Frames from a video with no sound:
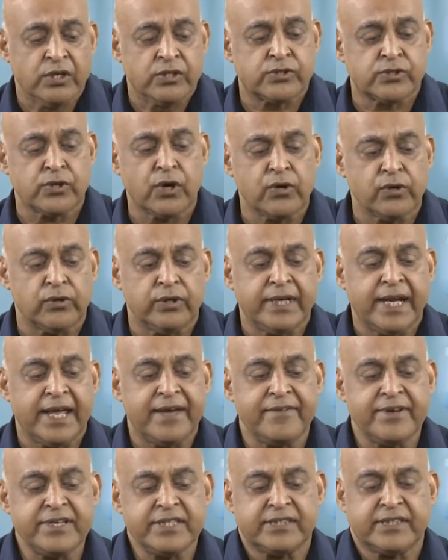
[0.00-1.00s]
So,
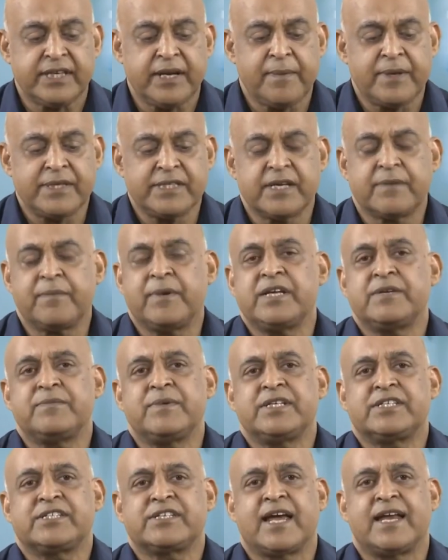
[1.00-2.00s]
Levin's three basic
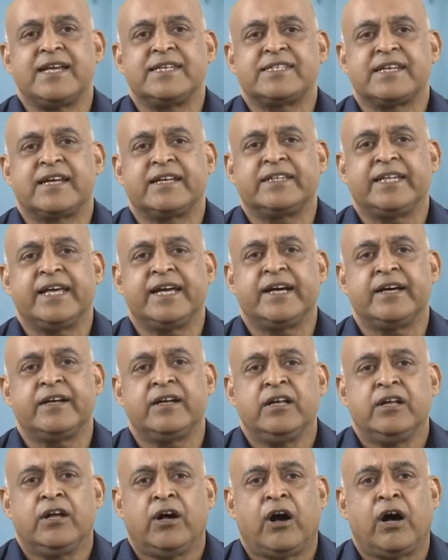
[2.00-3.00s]
management styles are there,
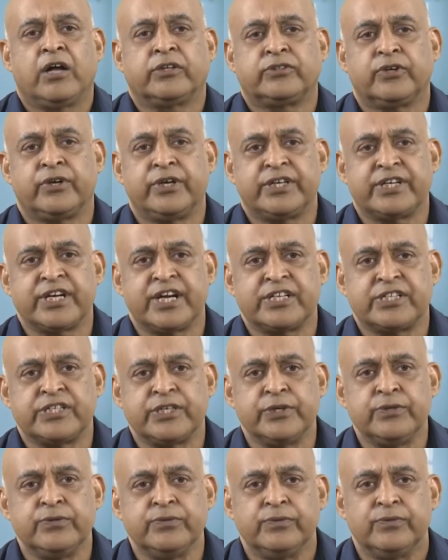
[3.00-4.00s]

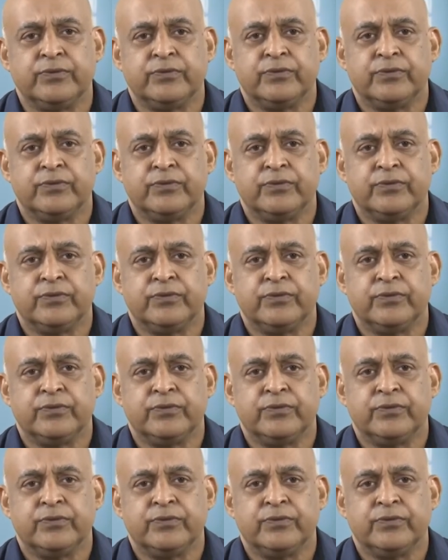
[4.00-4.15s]
authoritative,